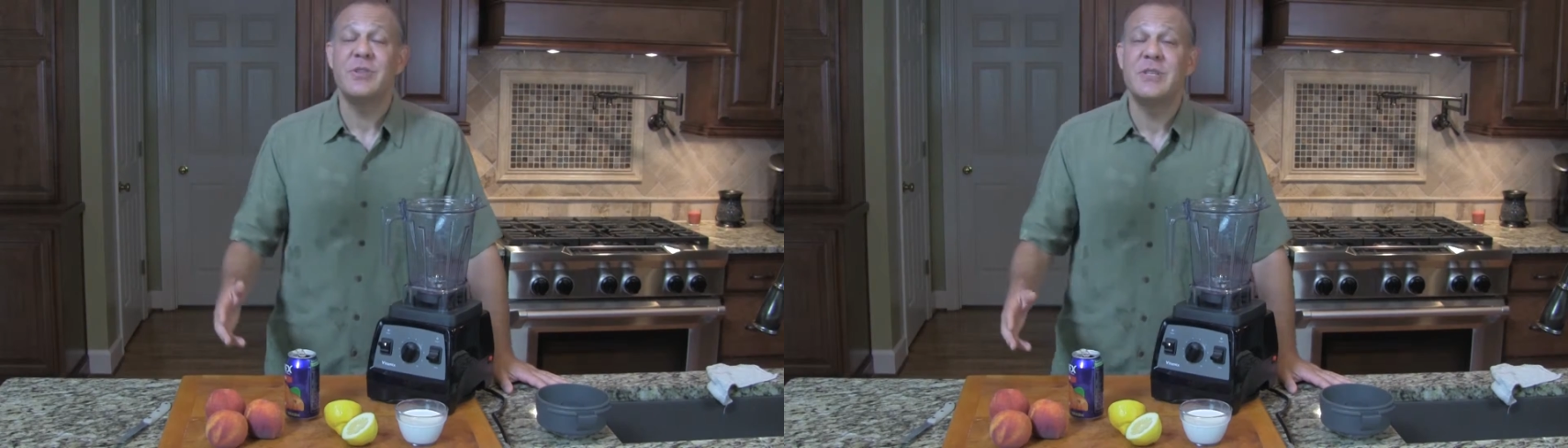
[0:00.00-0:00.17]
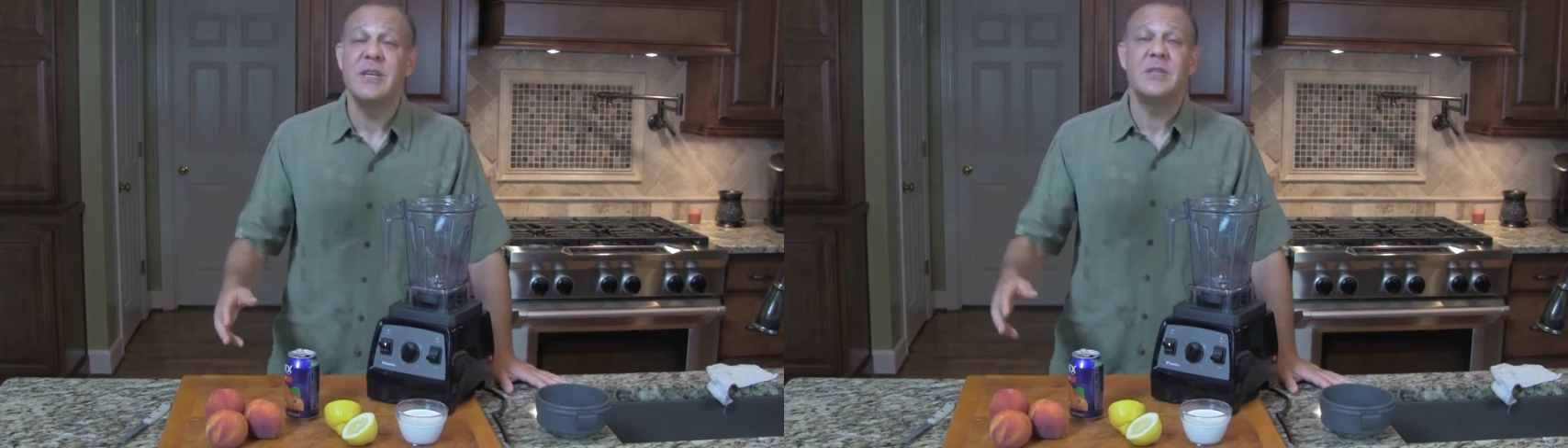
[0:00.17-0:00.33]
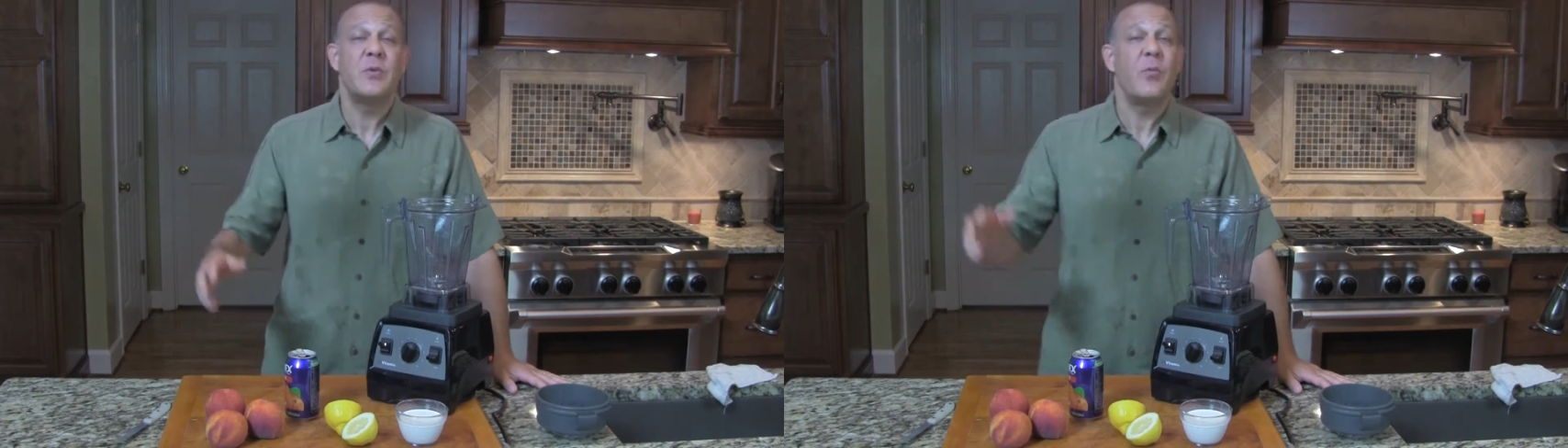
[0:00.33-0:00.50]
in
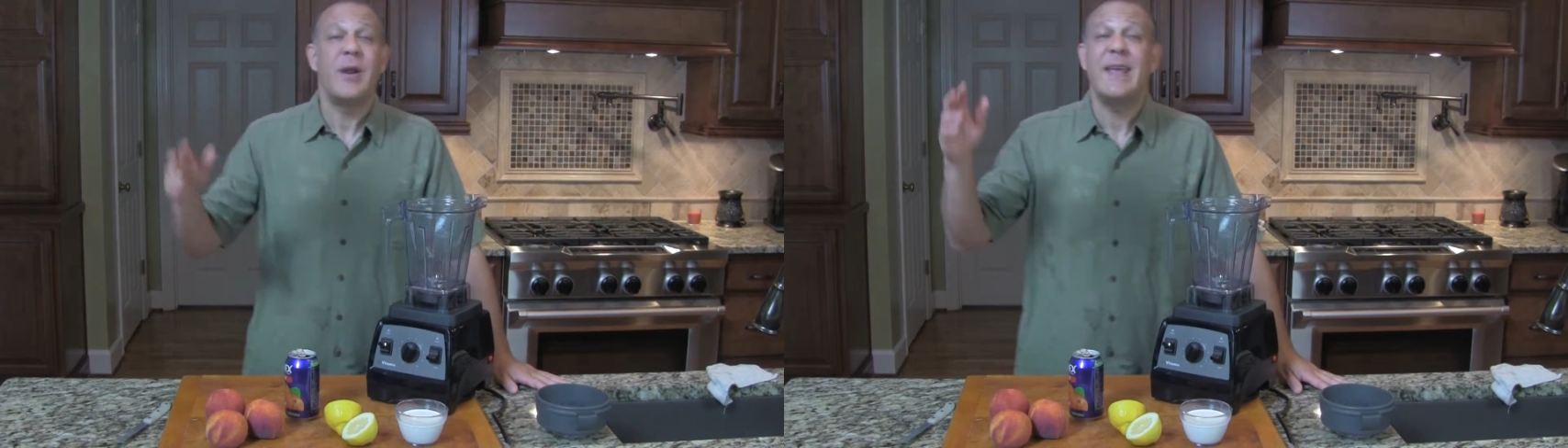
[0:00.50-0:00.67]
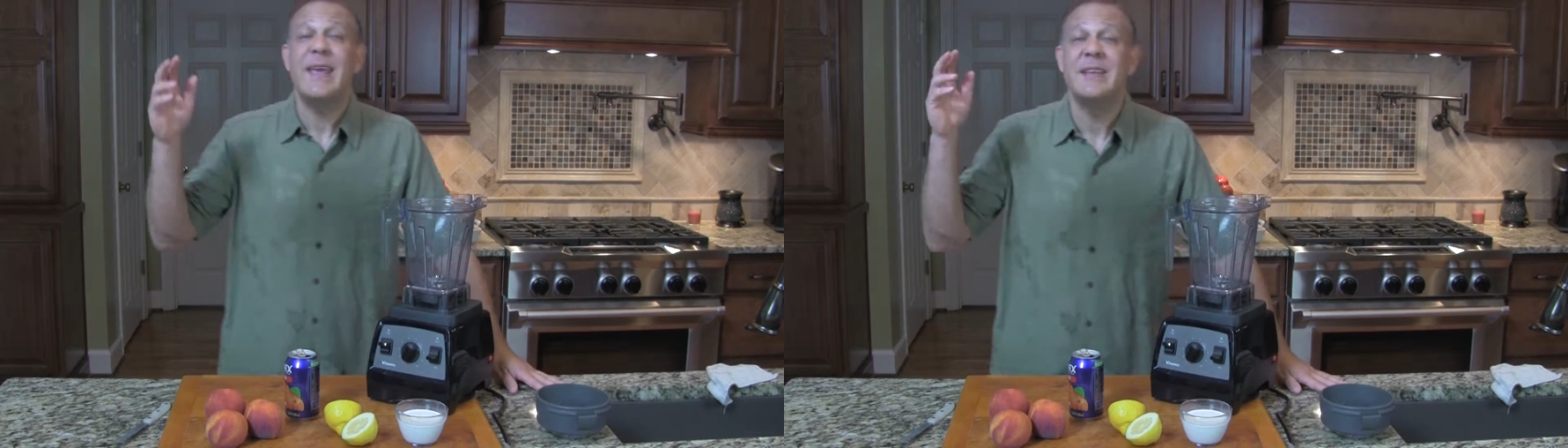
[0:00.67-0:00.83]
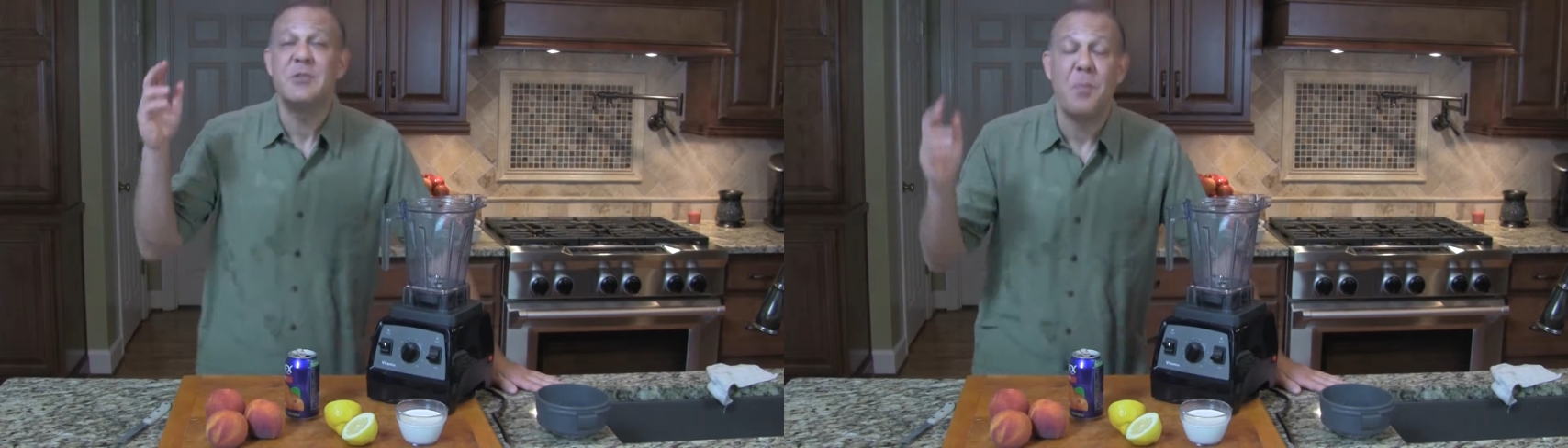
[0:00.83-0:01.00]
season, we want
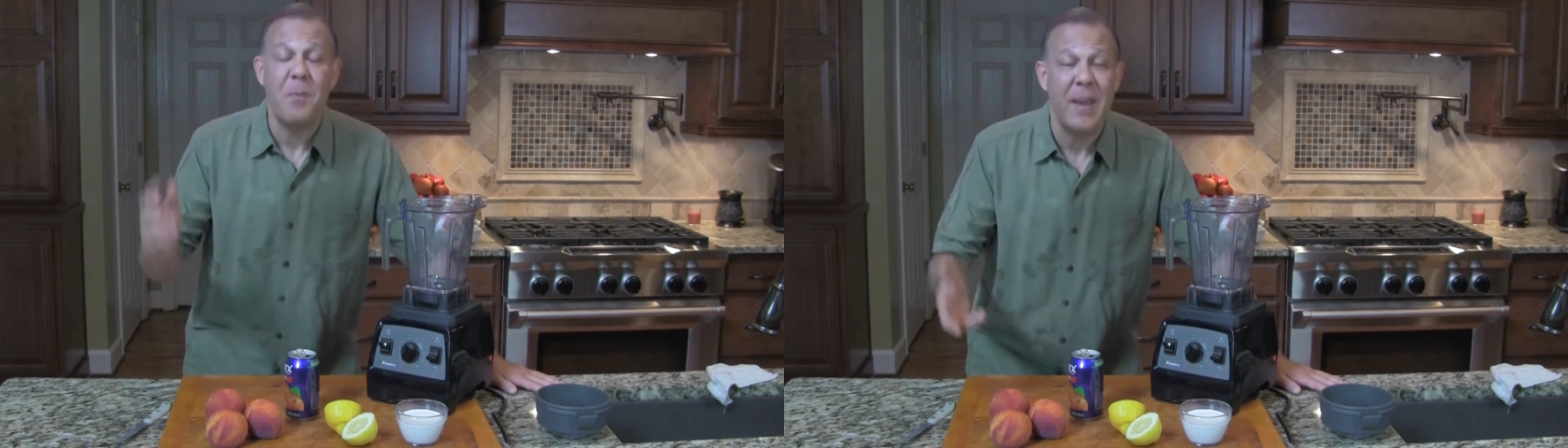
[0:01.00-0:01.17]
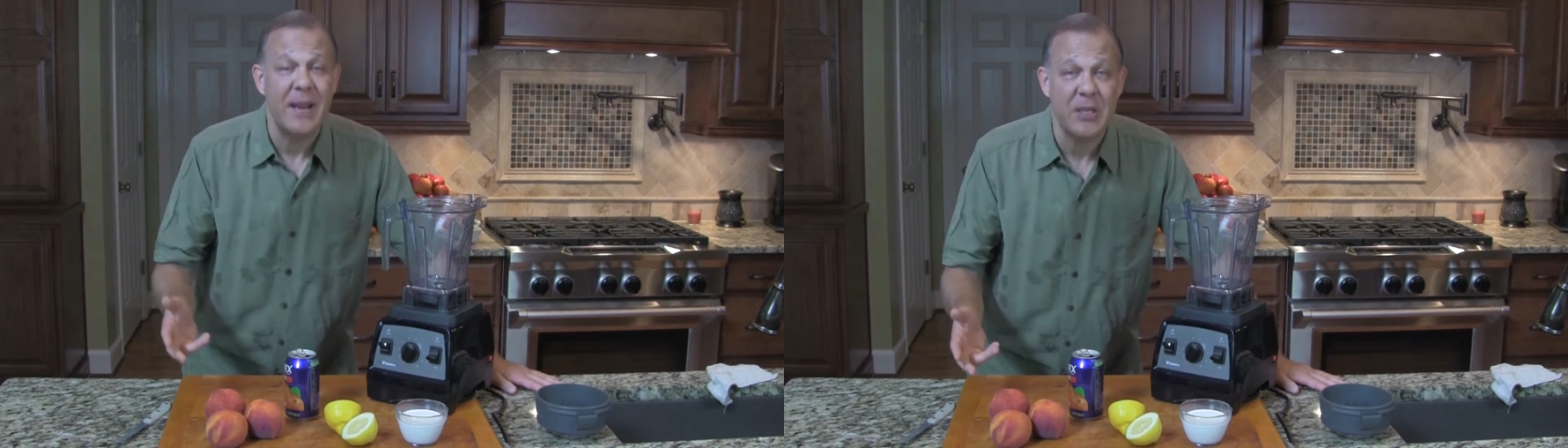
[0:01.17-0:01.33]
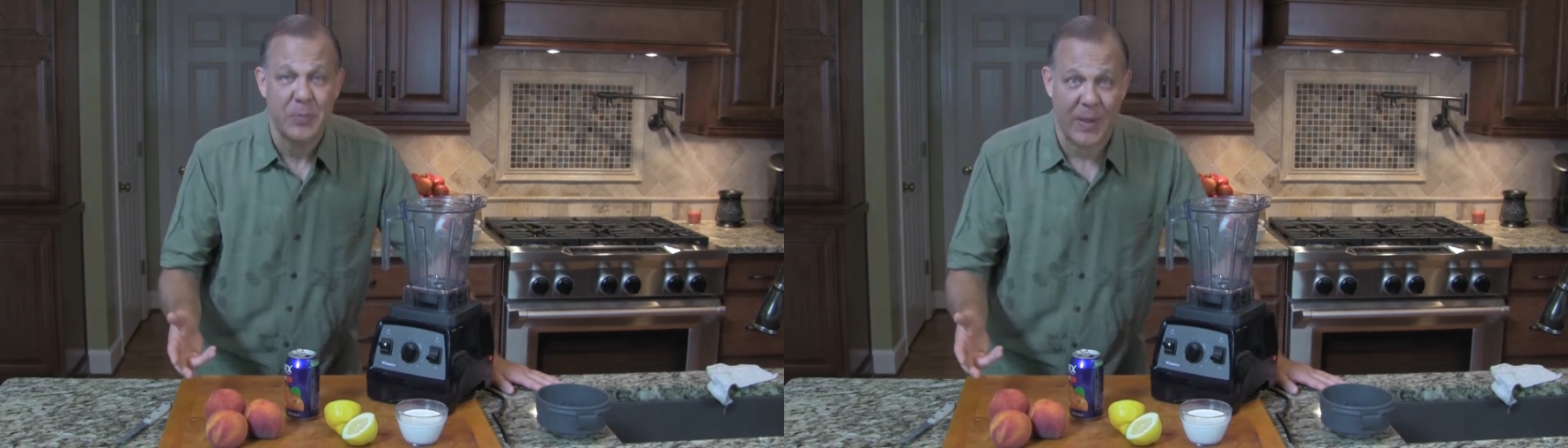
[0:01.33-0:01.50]
to eat as
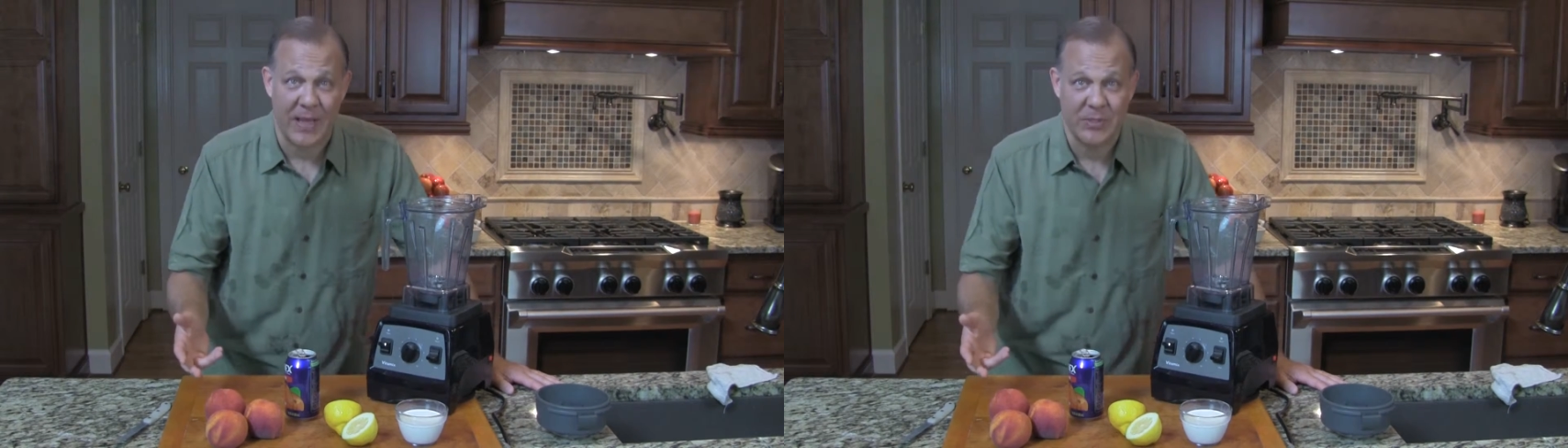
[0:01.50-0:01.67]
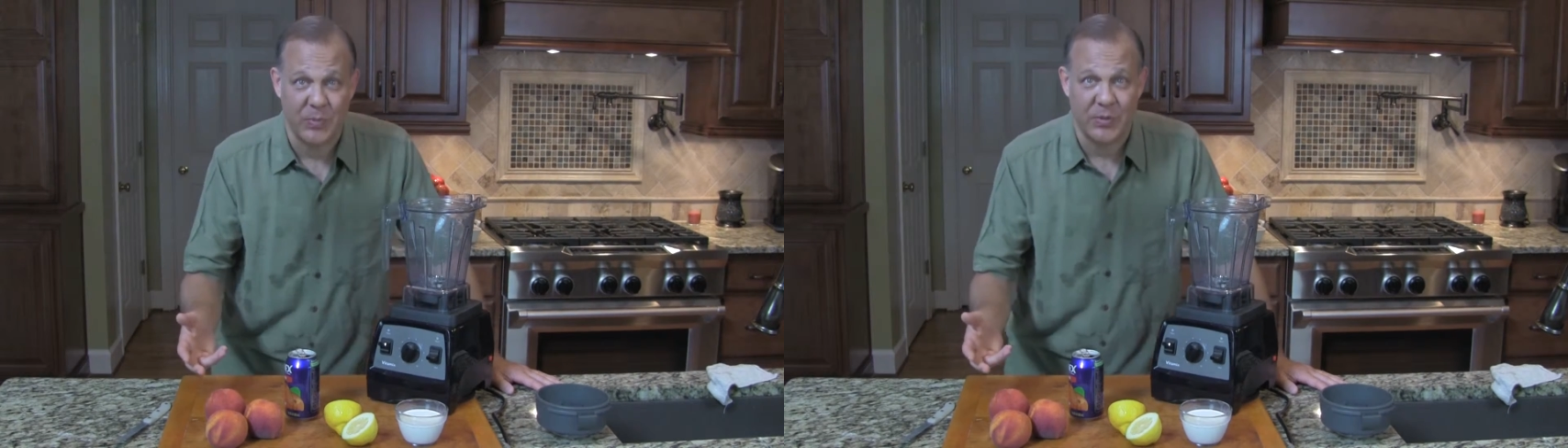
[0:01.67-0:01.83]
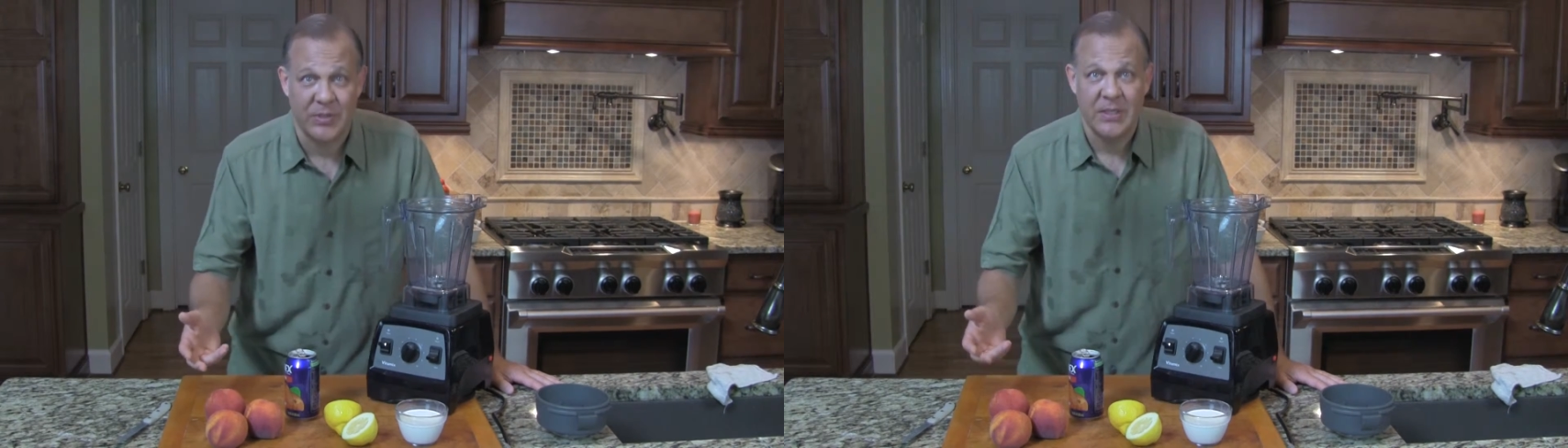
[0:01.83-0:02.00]
many as
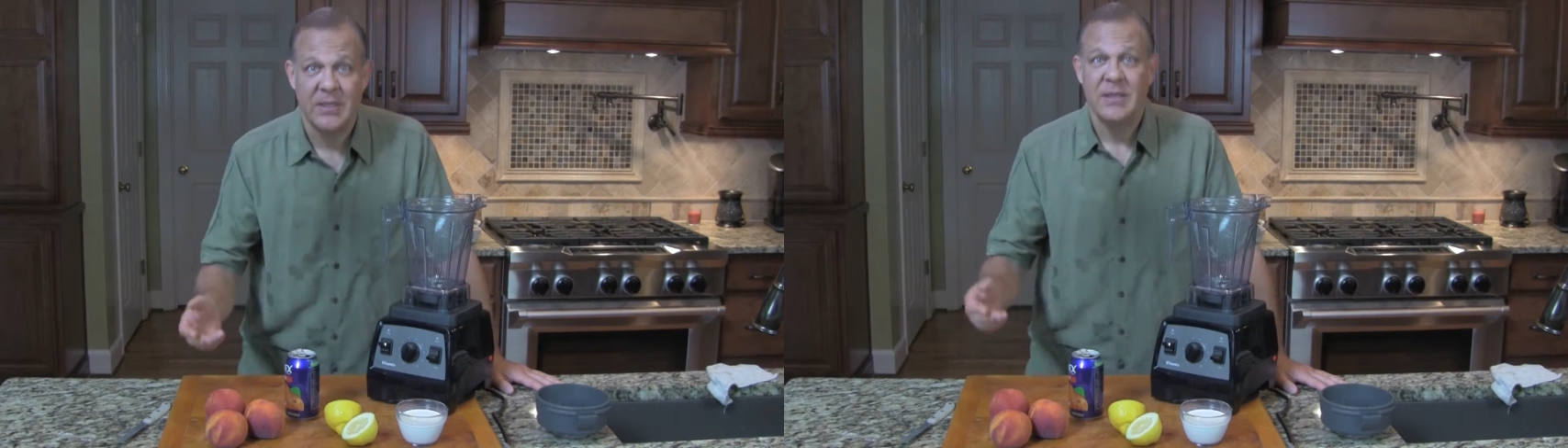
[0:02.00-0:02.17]
possible.